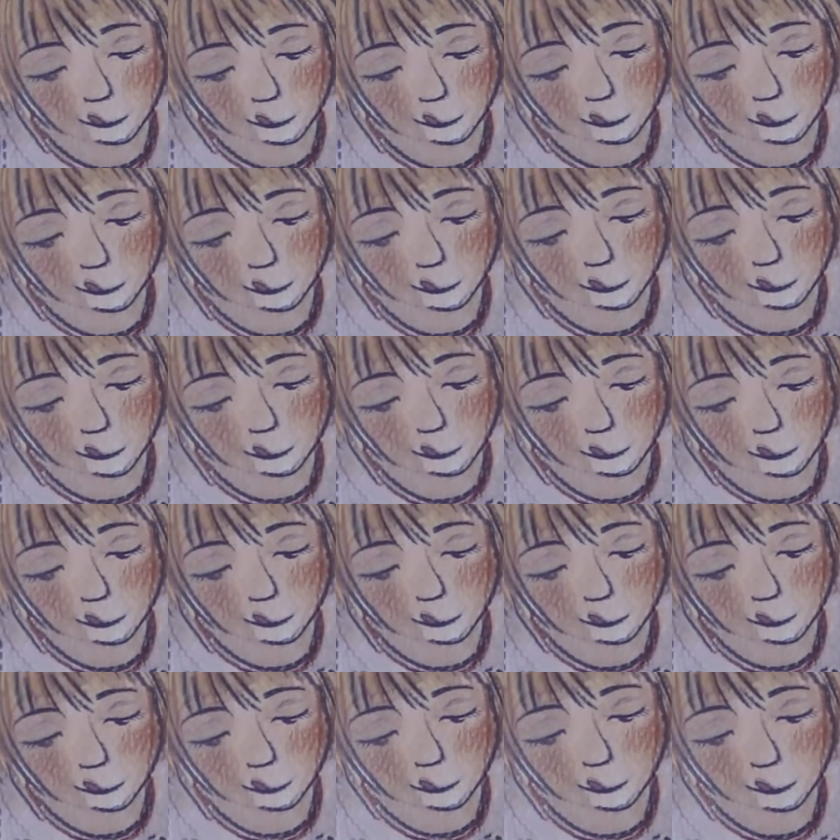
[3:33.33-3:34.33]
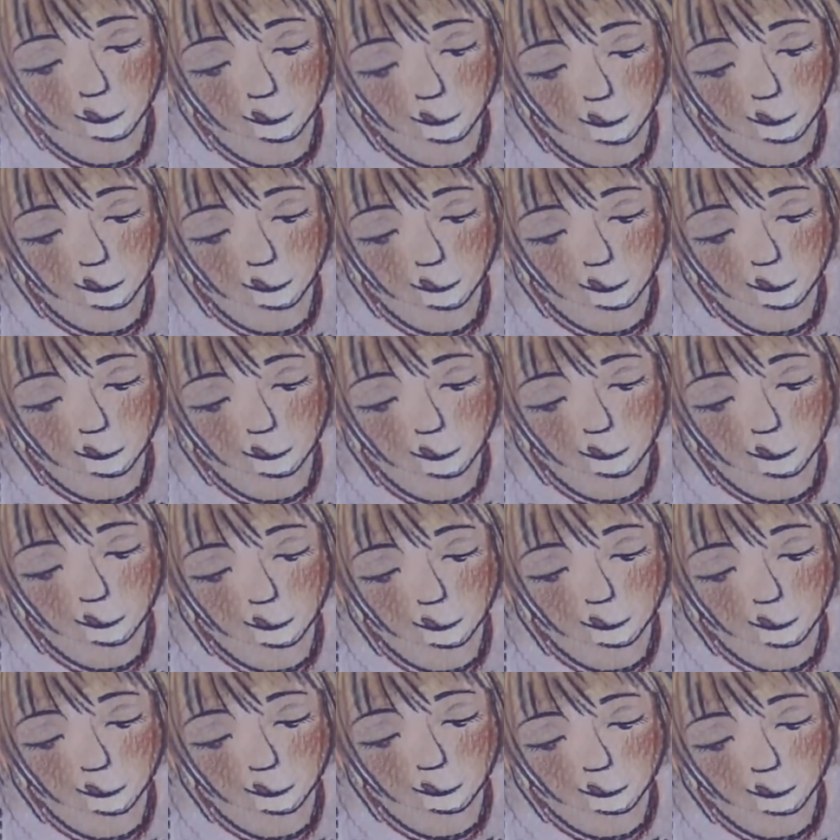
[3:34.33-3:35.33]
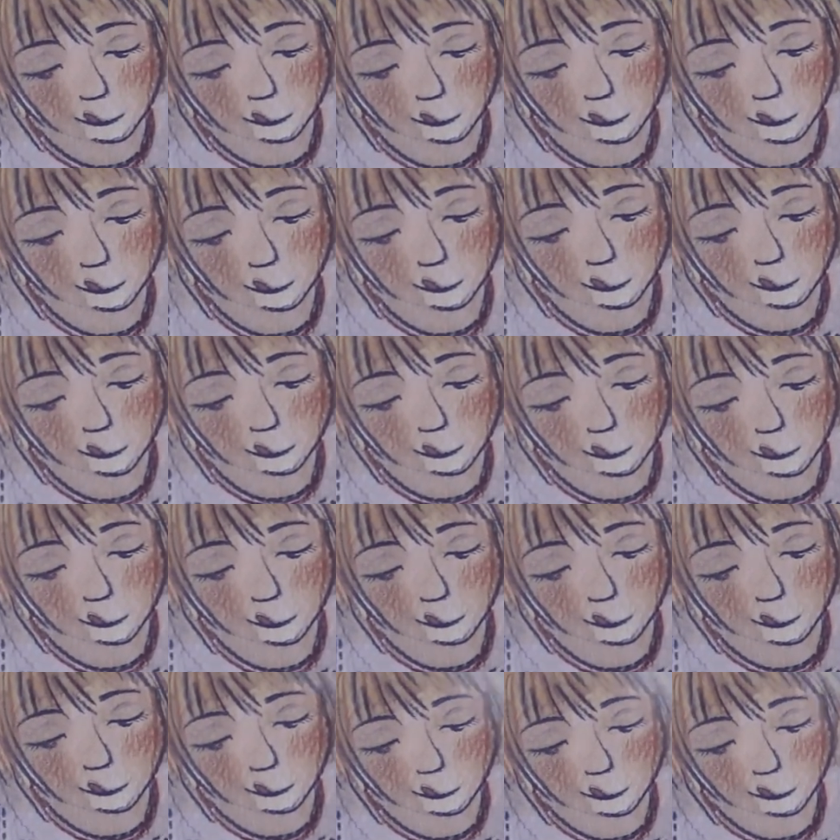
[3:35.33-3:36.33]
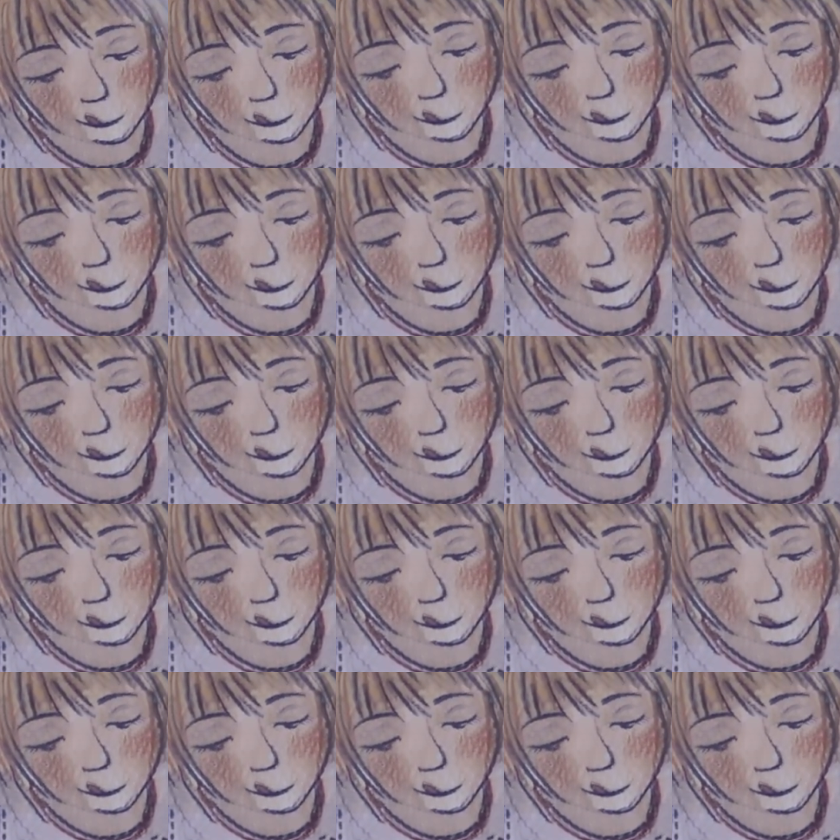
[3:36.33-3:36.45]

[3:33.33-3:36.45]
(no one is talking)